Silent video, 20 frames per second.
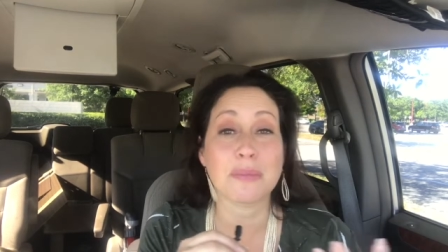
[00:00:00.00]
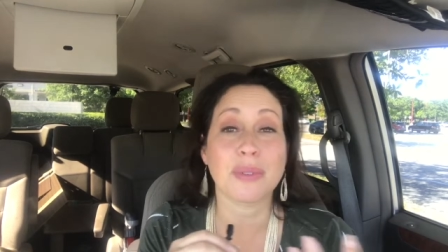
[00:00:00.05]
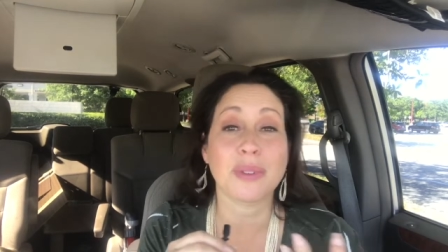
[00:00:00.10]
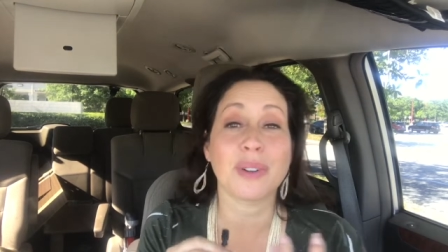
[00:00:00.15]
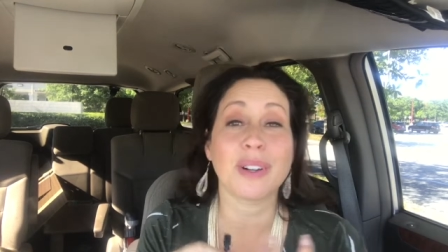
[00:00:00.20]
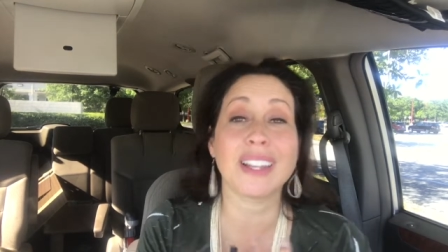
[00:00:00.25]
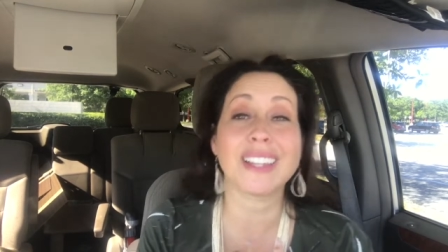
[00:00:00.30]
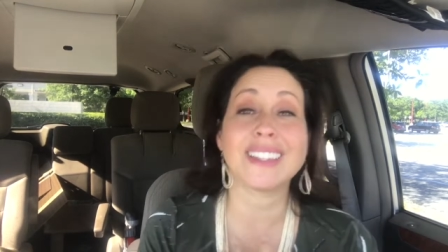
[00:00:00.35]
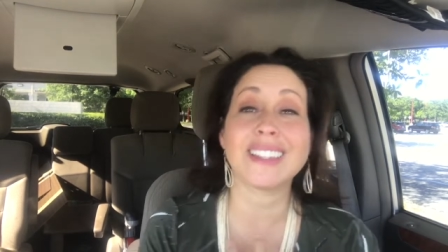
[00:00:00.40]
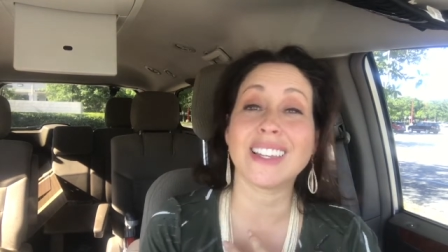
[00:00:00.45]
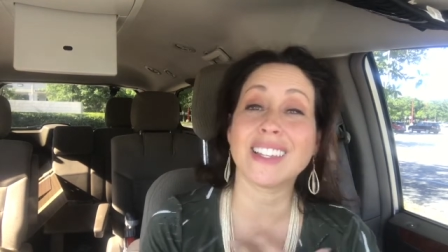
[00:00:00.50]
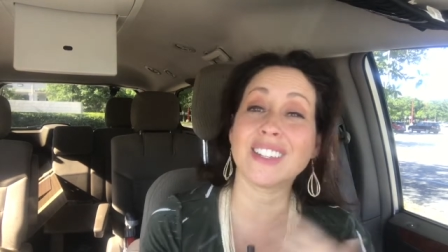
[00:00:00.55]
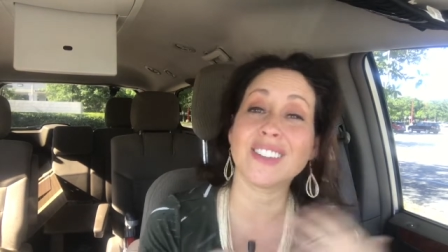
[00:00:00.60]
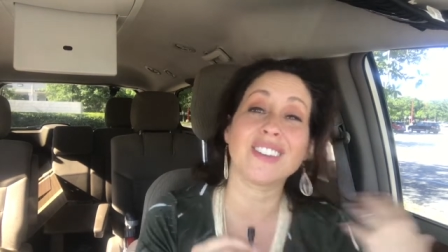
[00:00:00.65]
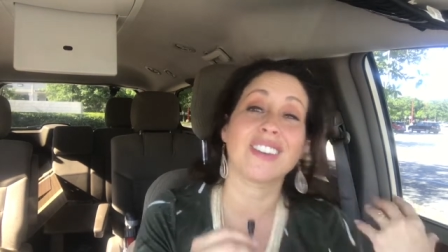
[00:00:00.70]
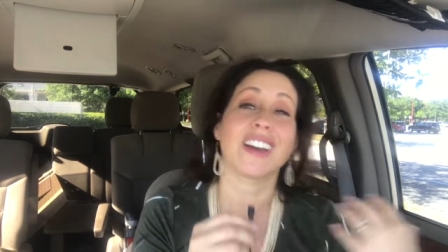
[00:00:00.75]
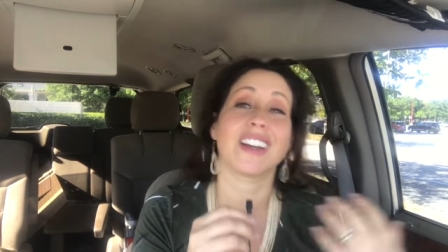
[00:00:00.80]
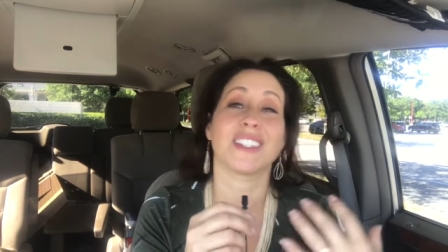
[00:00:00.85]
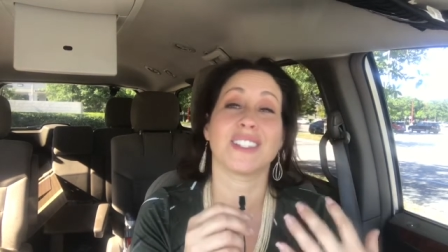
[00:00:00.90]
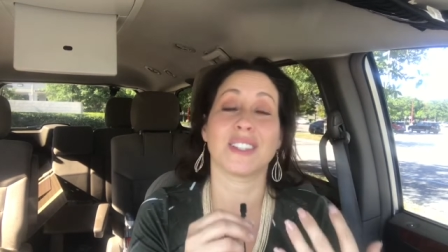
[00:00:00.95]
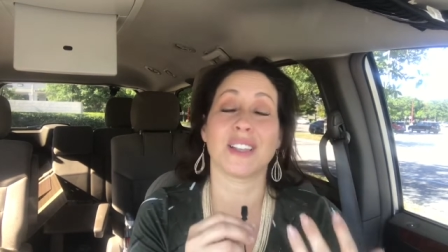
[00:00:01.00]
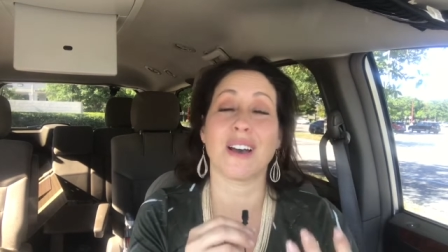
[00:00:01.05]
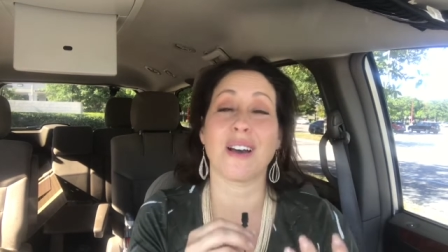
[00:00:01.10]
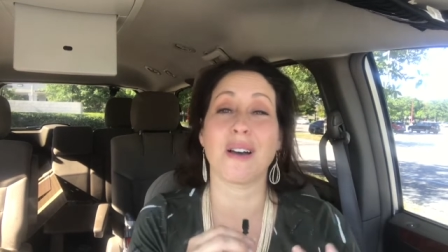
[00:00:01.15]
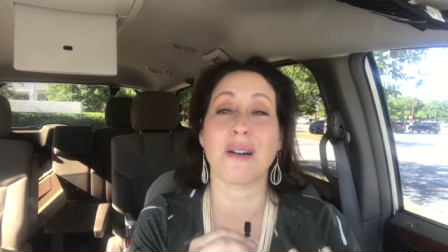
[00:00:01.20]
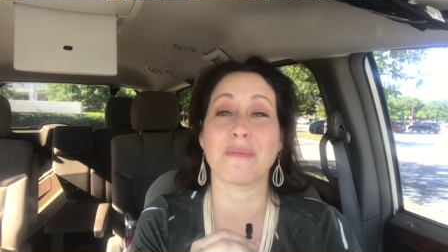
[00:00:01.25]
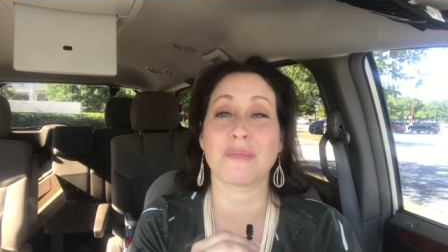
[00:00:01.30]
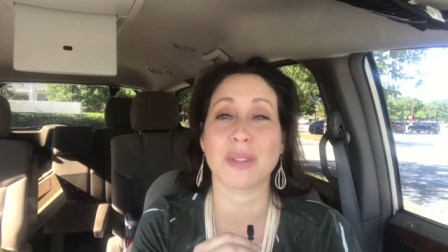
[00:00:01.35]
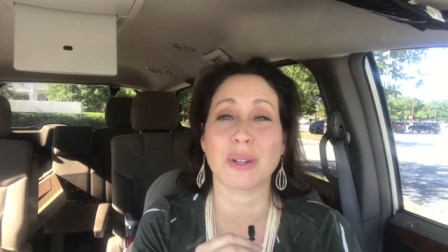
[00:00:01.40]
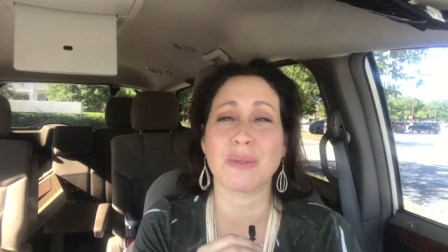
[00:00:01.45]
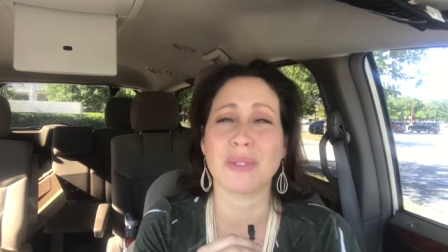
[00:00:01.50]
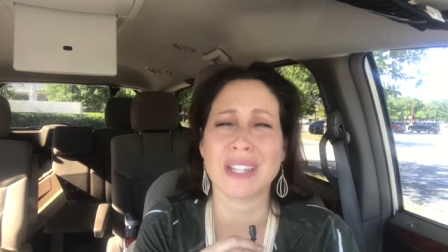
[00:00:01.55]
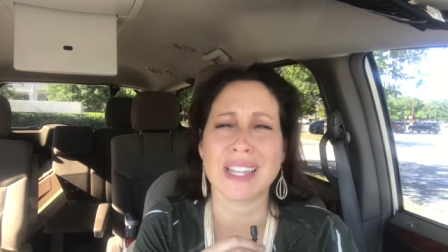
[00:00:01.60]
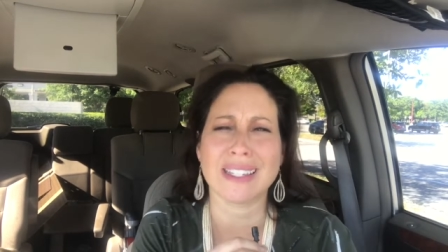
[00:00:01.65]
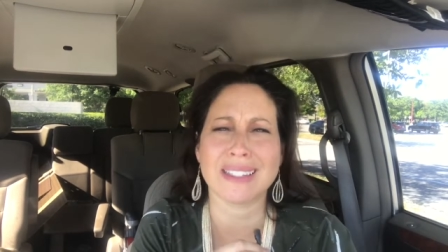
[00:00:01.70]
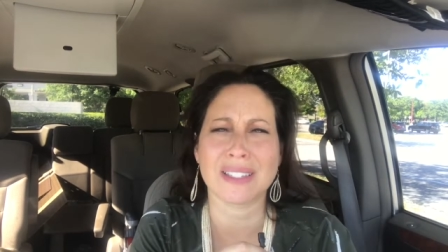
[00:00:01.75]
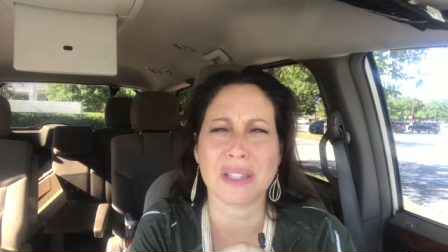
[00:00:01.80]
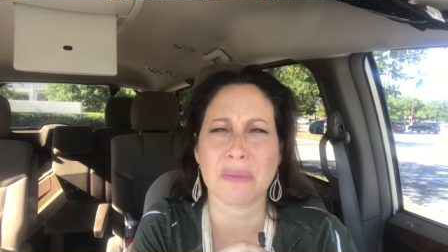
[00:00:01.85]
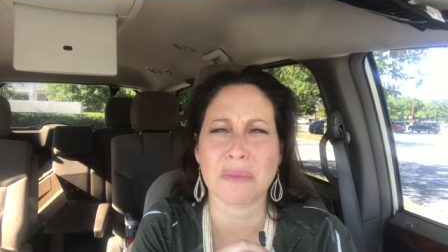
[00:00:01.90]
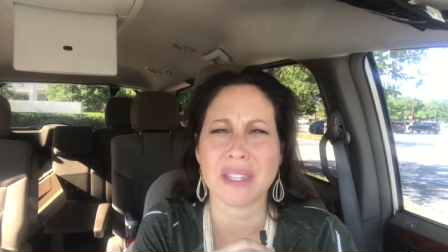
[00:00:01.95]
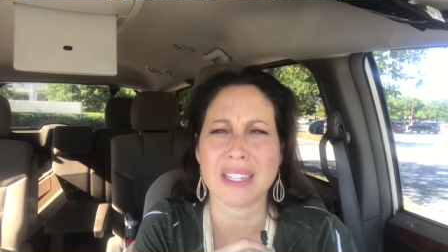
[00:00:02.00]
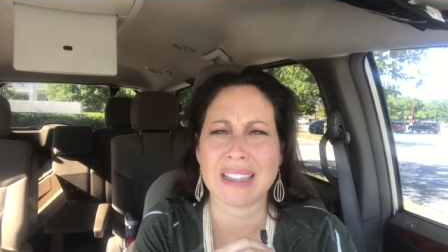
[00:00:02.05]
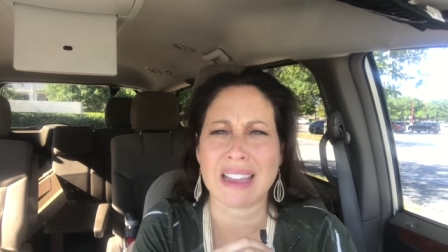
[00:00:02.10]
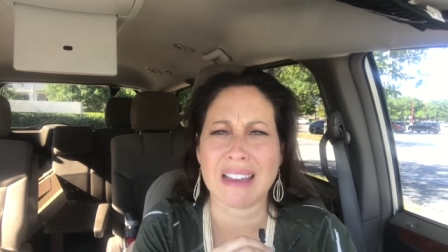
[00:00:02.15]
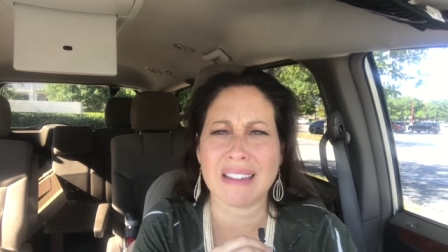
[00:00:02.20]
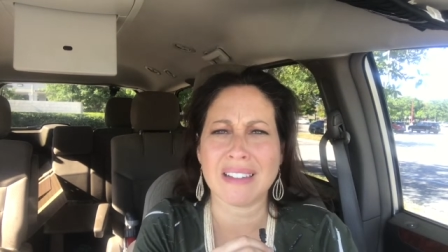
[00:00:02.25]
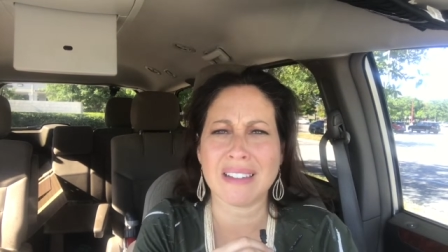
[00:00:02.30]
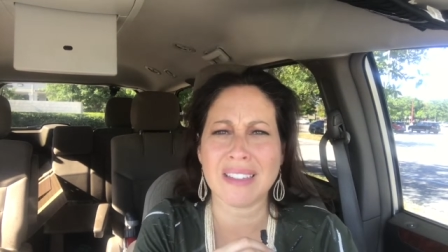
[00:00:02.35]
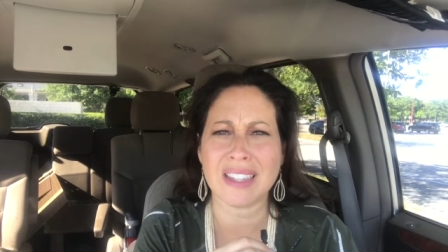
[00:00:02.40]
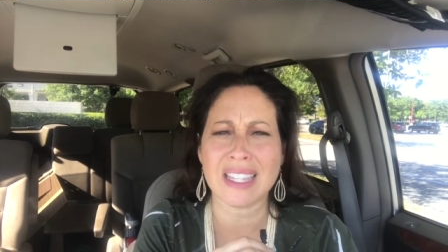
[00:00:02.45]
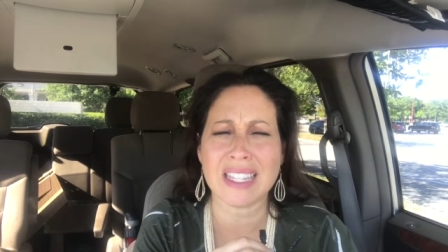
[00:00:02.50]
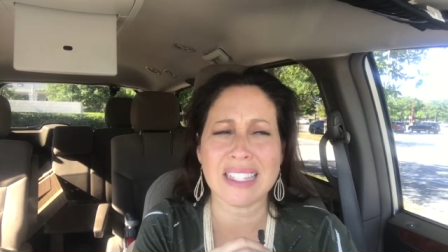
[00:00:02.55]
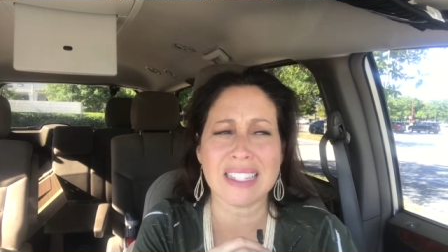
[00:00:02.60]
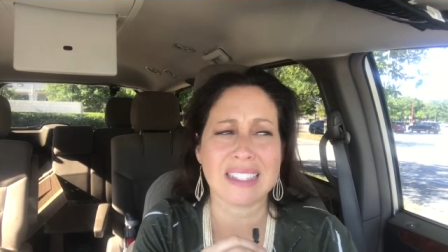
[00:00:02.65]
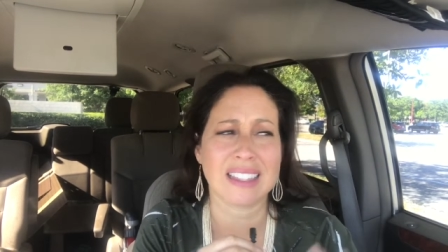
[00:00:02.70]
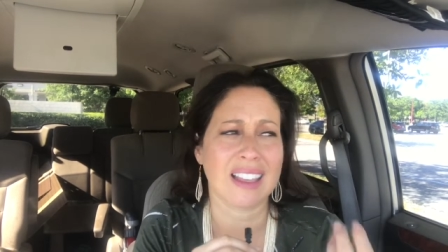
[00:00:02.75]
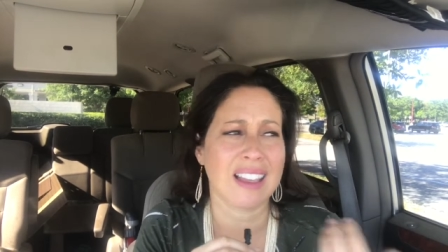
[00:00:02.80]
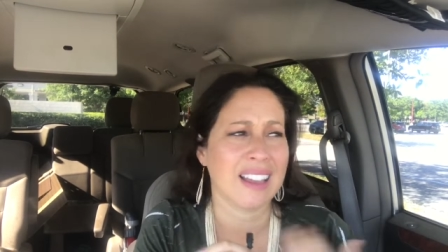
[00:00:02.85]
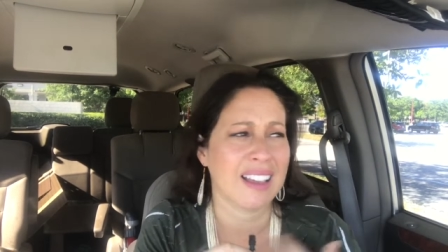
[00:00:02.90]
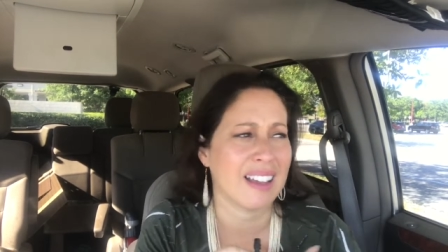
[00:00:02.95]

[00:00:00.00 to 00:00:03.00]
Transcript: pray that you guys um, will get something out of this.